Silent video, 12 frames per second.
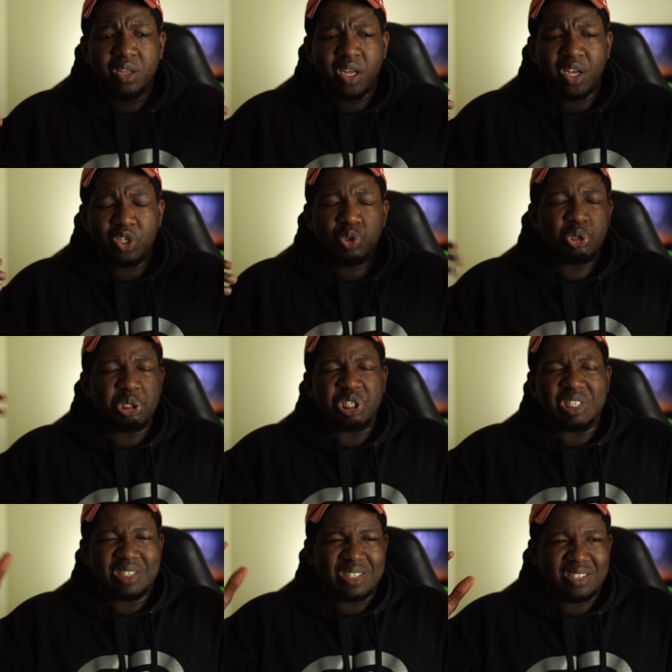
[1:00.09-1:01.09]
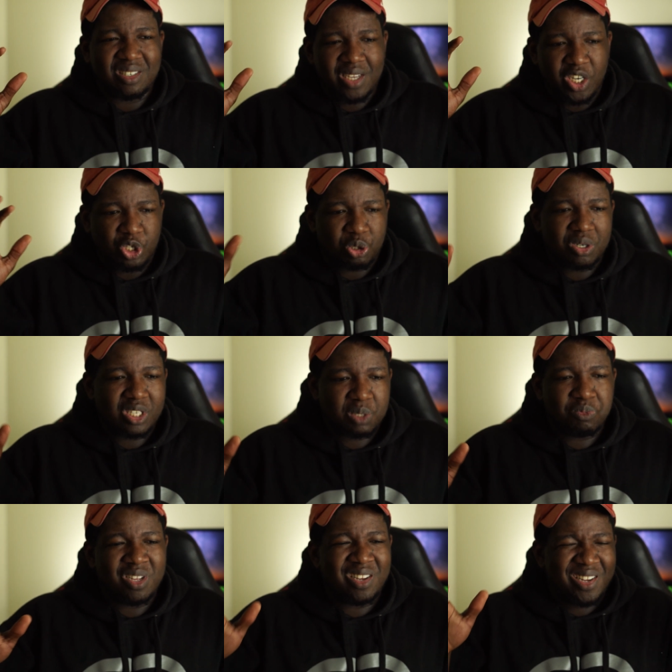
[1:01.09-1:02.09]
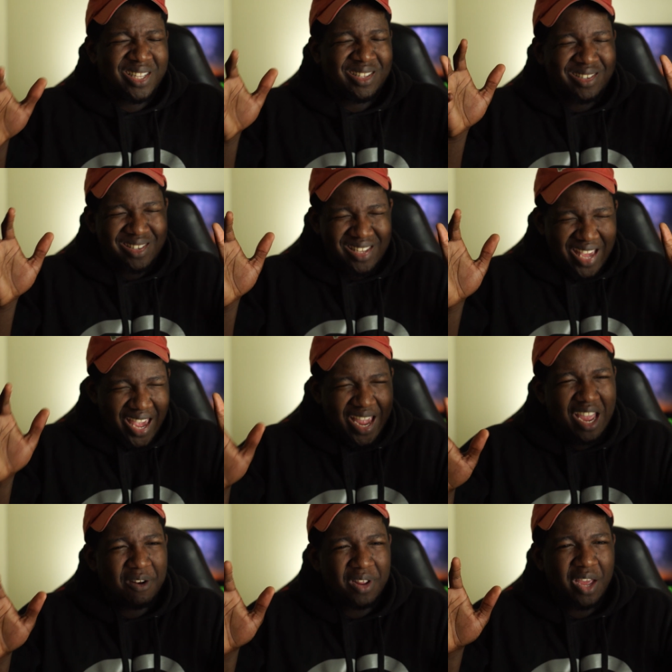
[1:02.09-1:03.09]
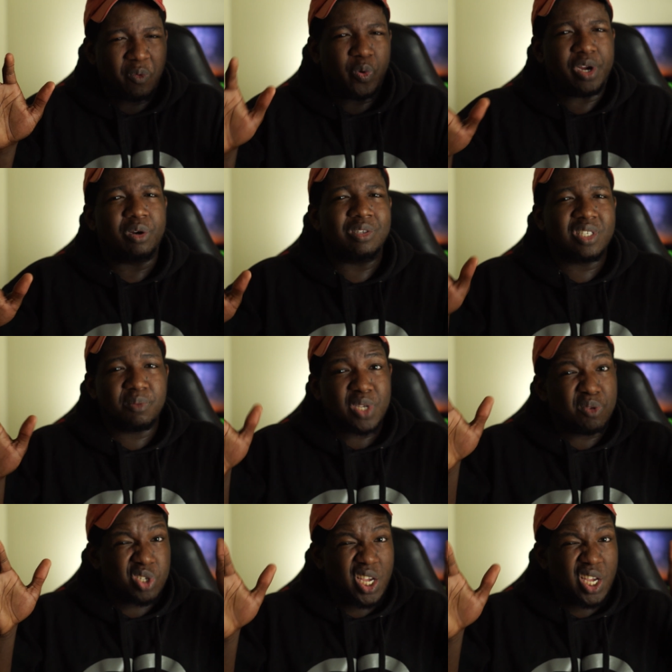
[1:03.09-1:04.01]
usually just interests, but it can get weird and sometimes you